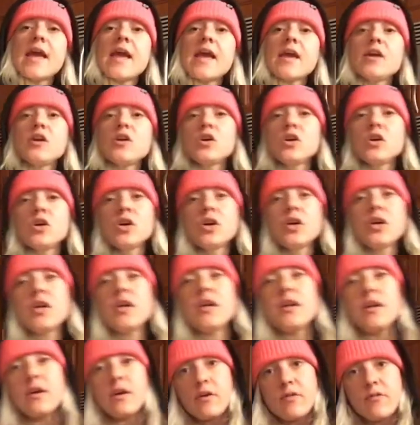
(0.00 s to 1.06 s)
a
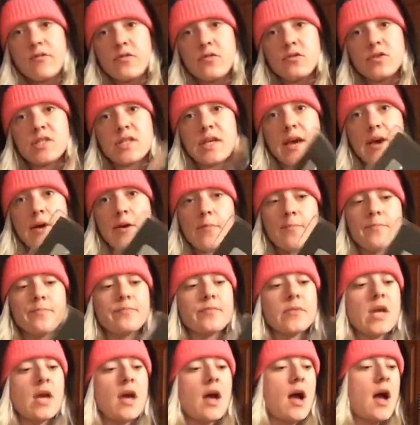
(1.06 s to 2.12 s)
good food scale.
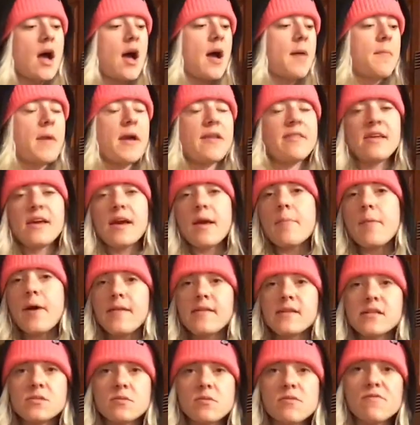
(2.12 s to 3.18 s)
I think I
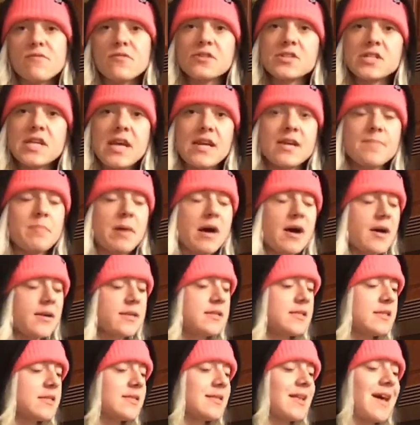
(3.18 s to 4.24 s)
bought this one for 10
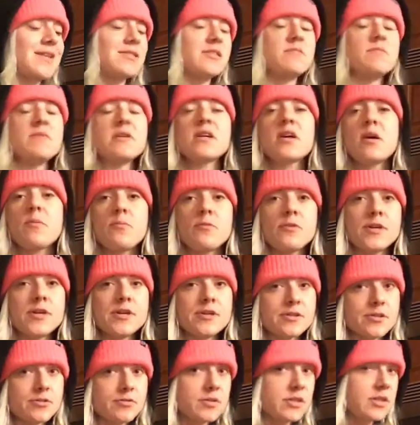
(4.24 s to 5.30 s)
bucks. It's lasted me a couple years,